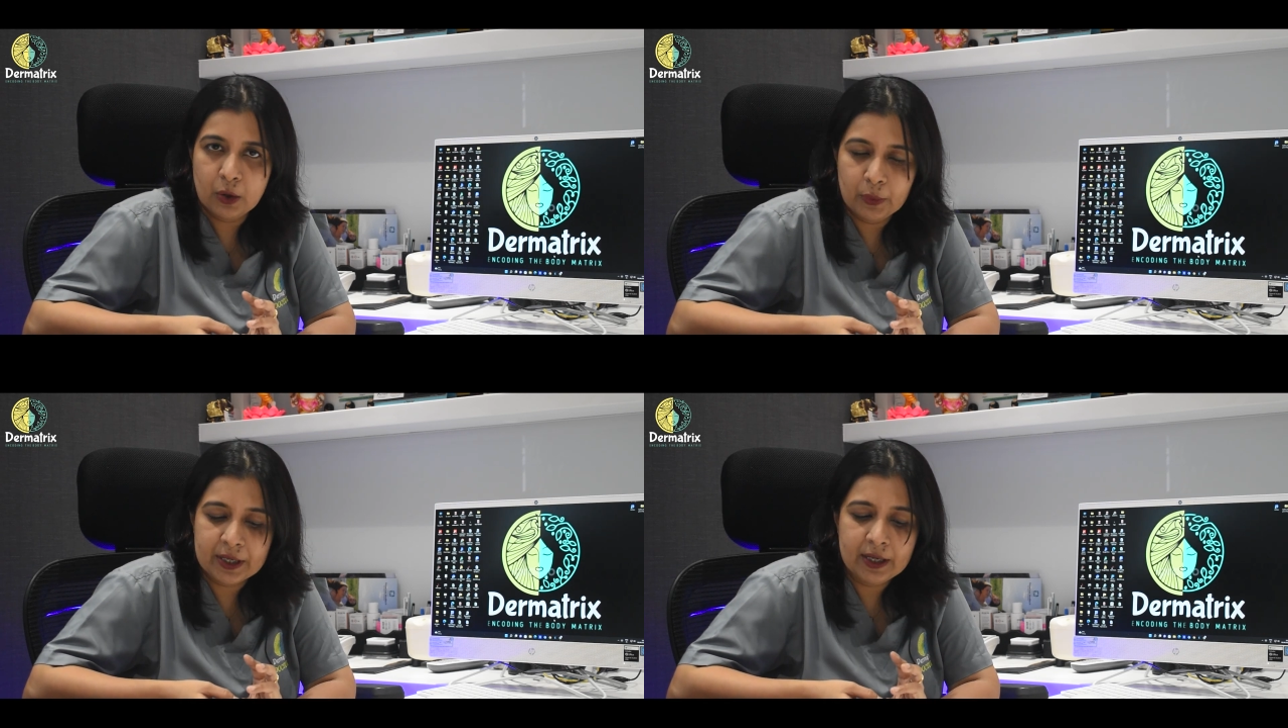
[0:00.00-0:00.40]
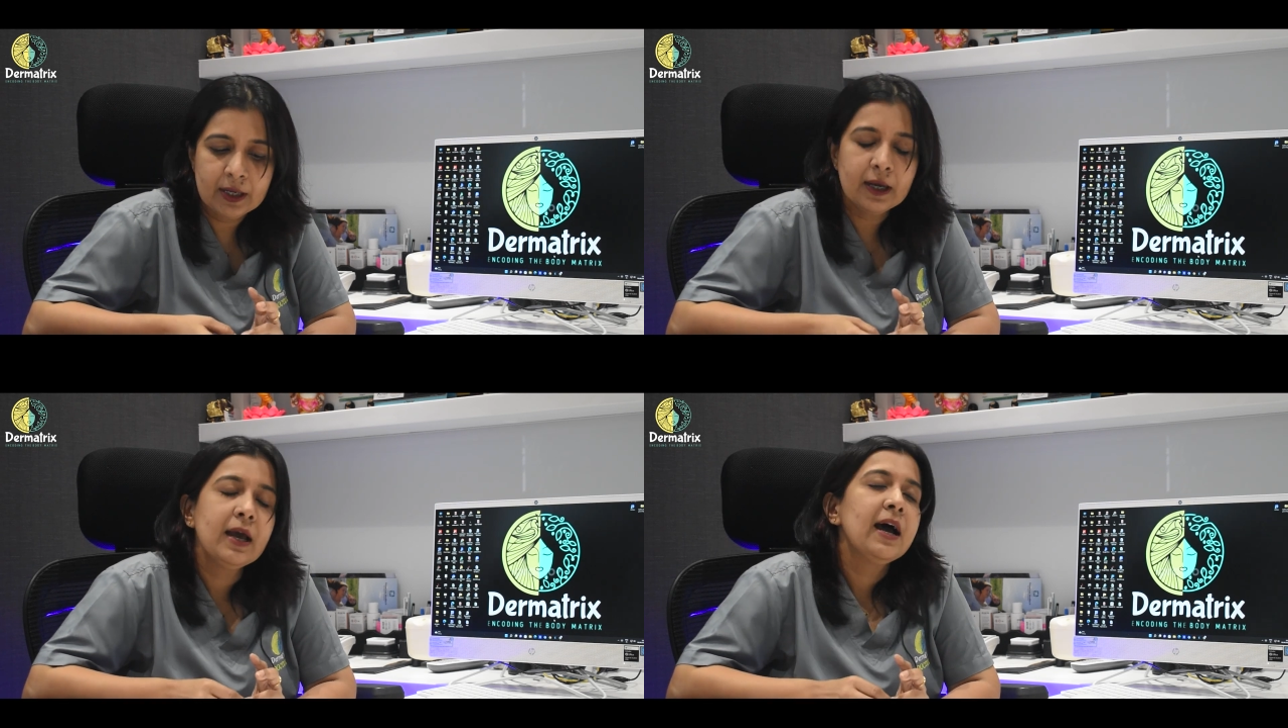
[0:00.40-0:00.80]

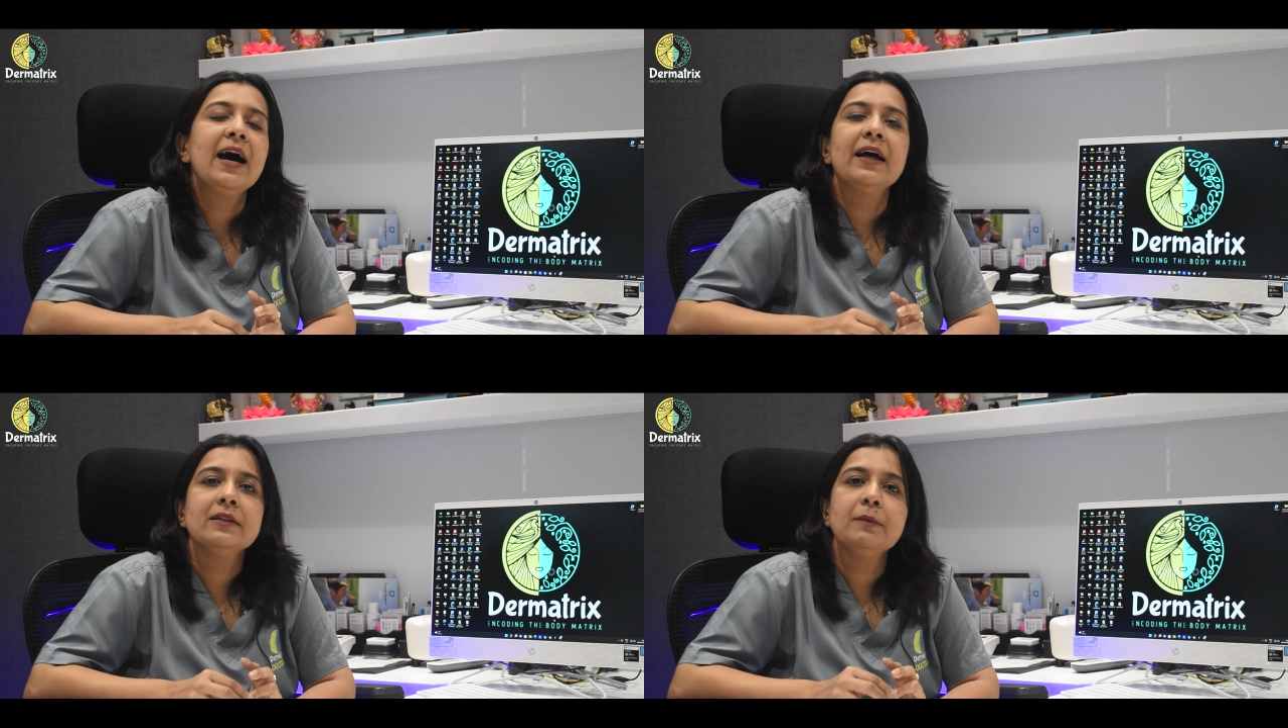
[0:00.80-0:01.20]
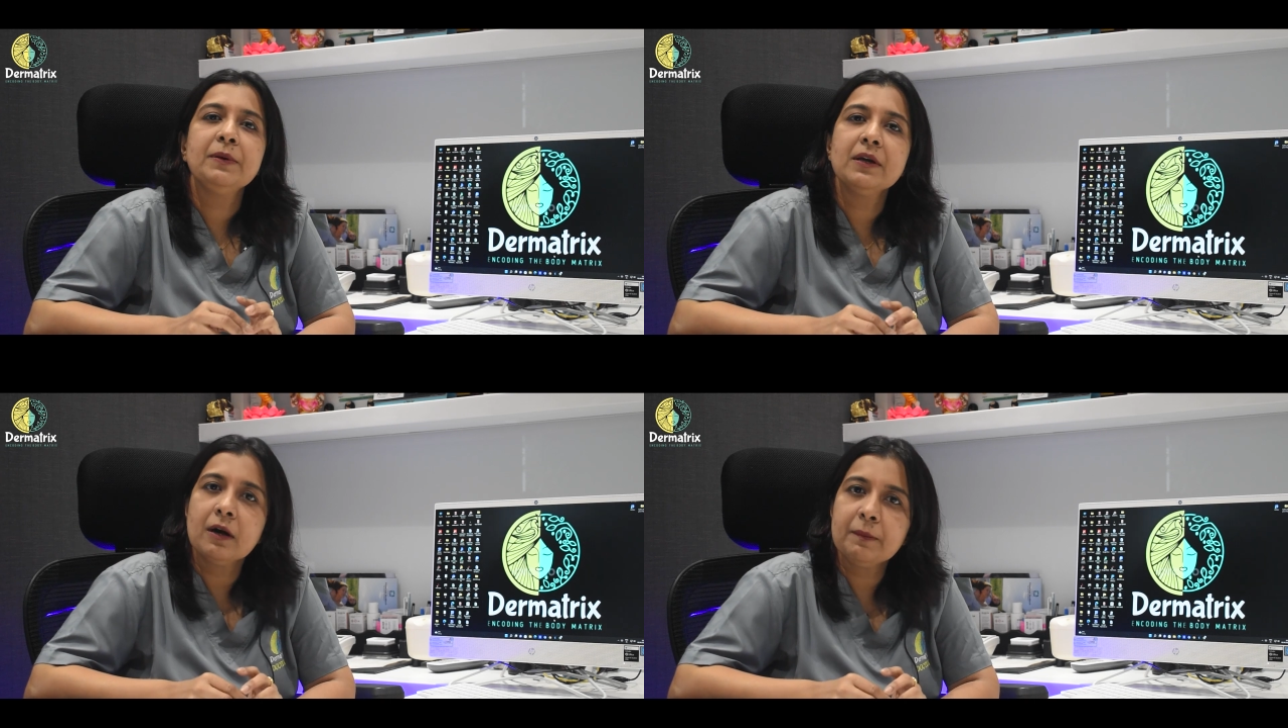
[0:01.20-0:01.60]
Okay, and the
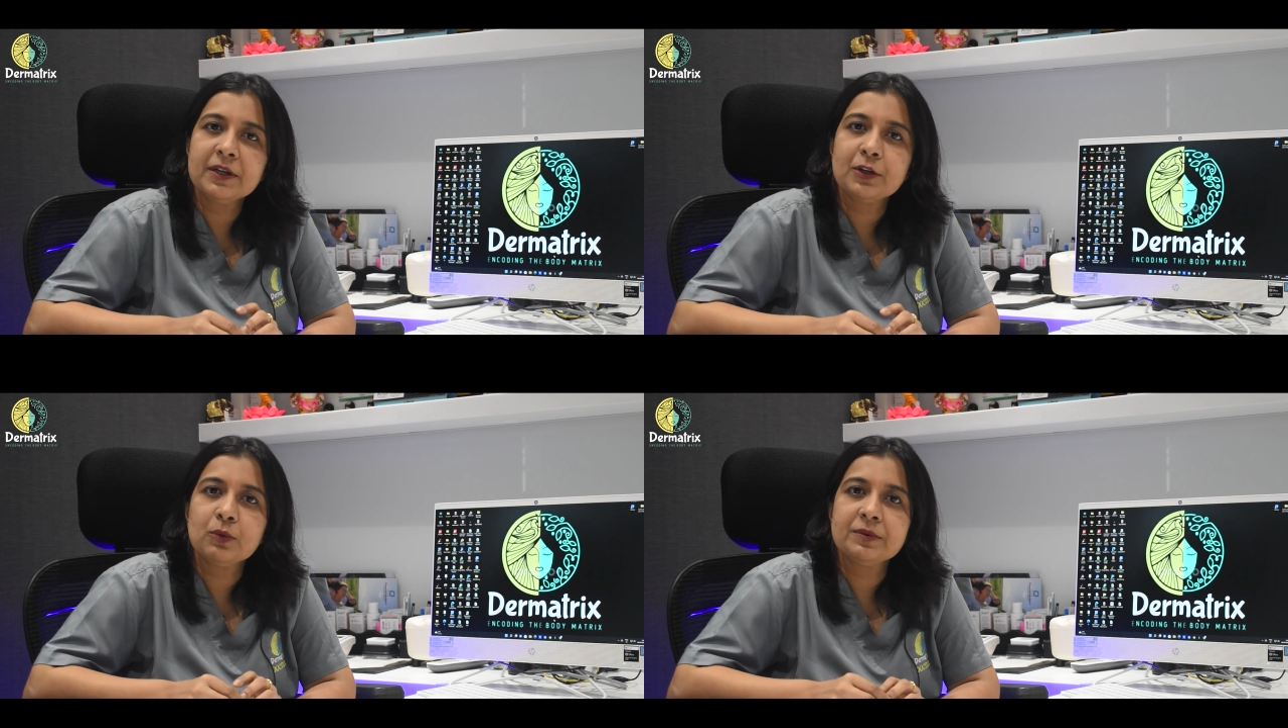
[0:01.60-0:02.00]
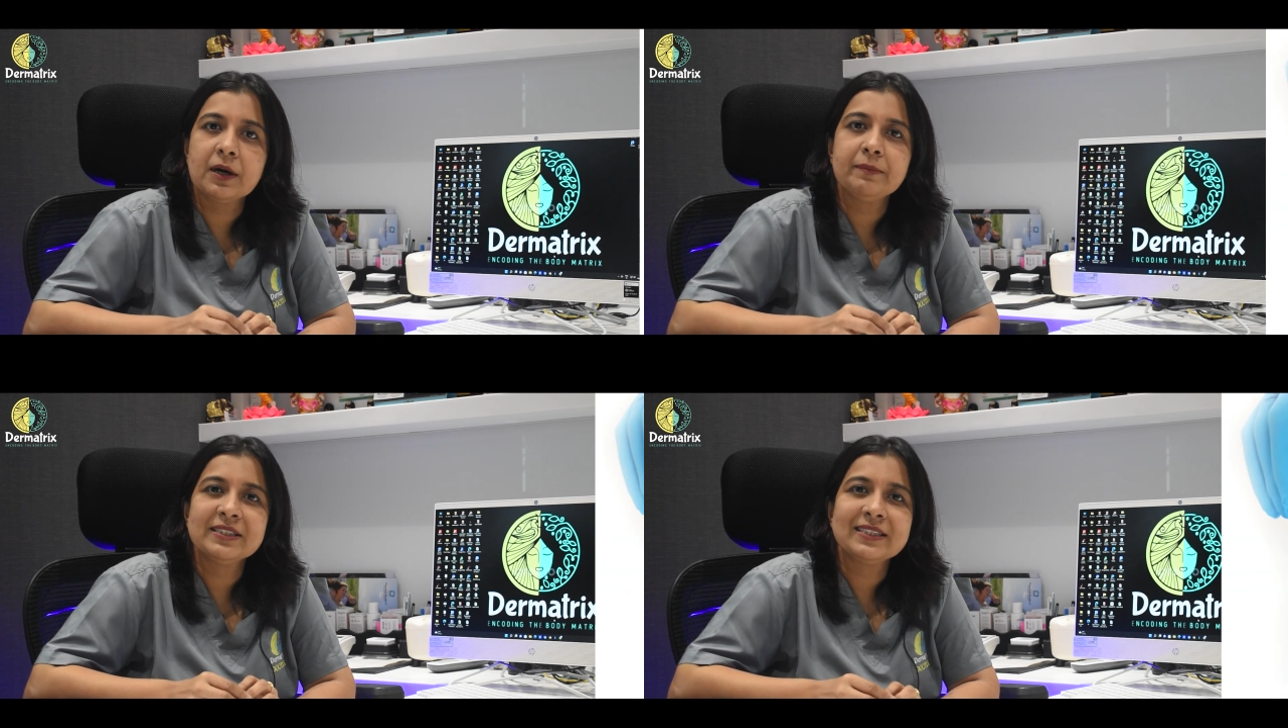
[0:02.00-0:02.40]
PRP tubes
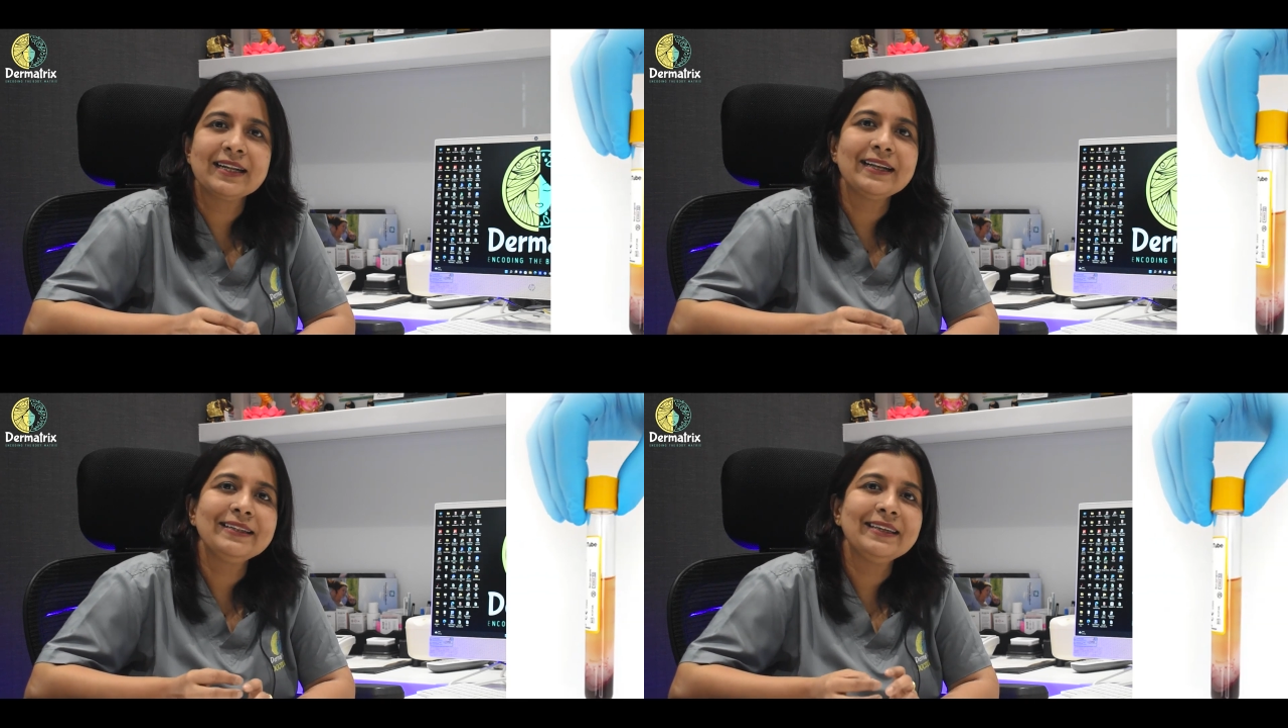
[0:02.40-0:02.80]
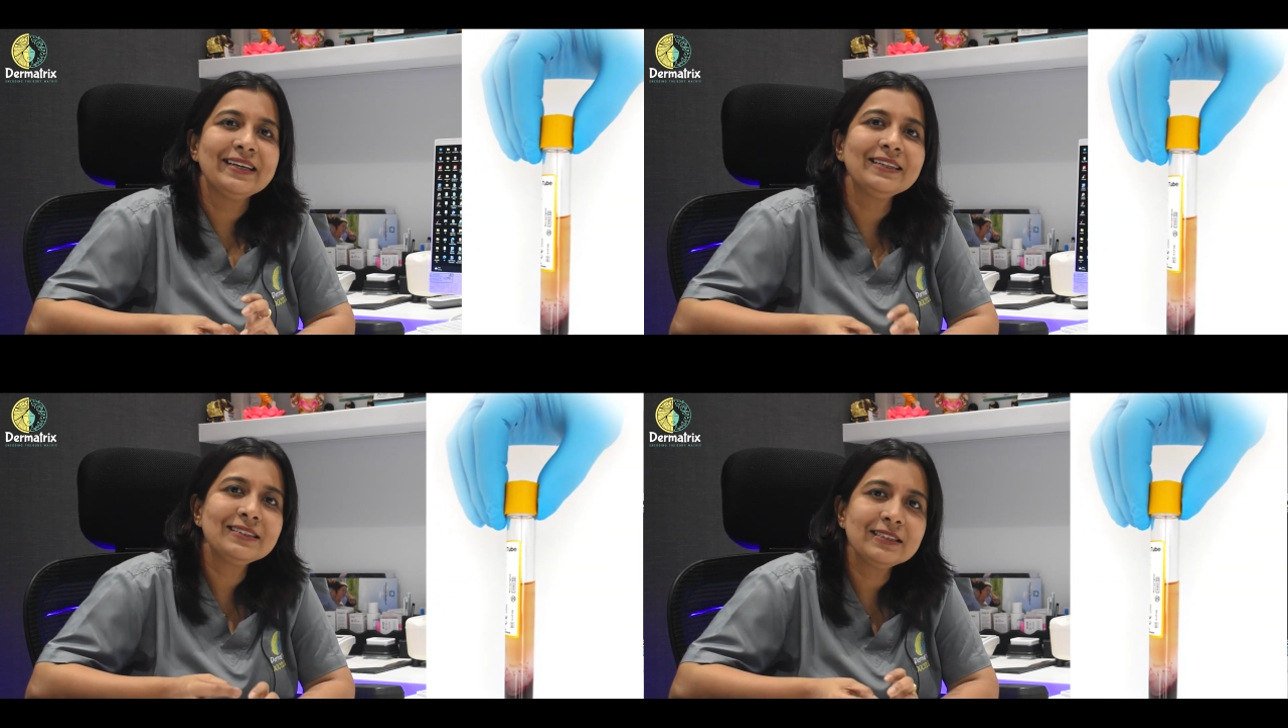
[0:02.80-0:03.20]
are basically the
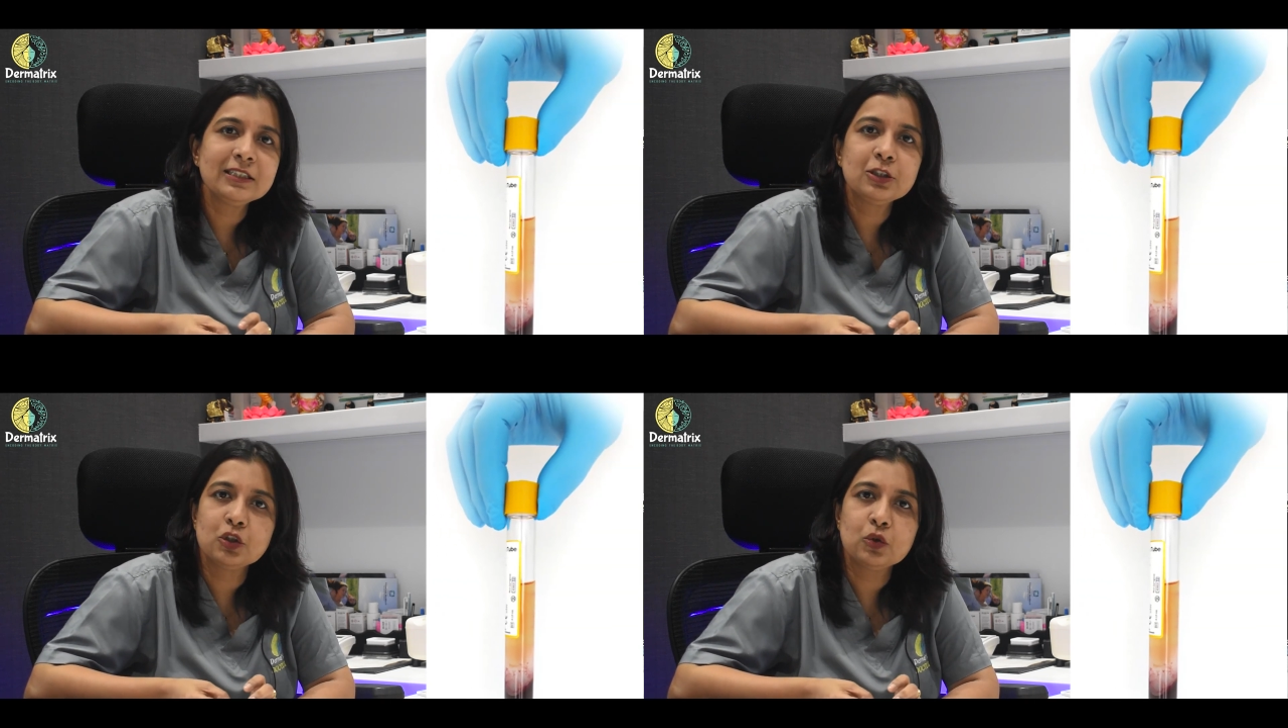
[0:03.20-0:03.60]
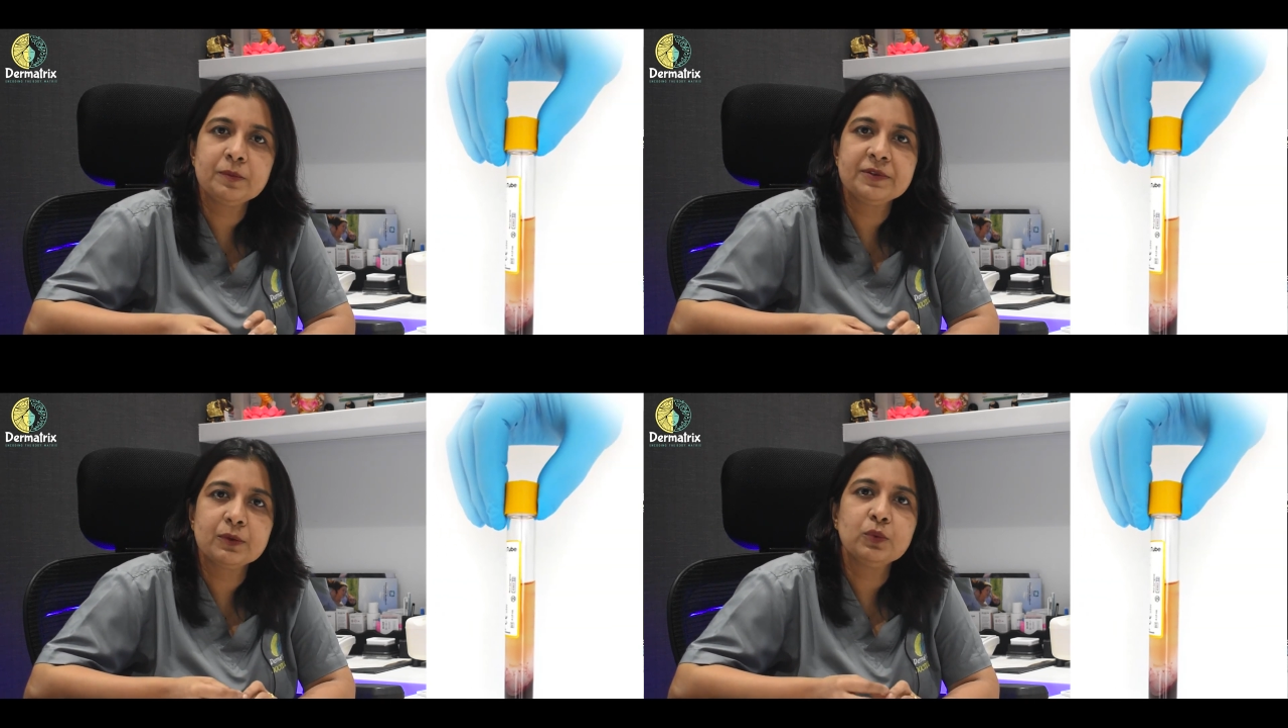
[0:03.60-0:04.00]
ACD tubes,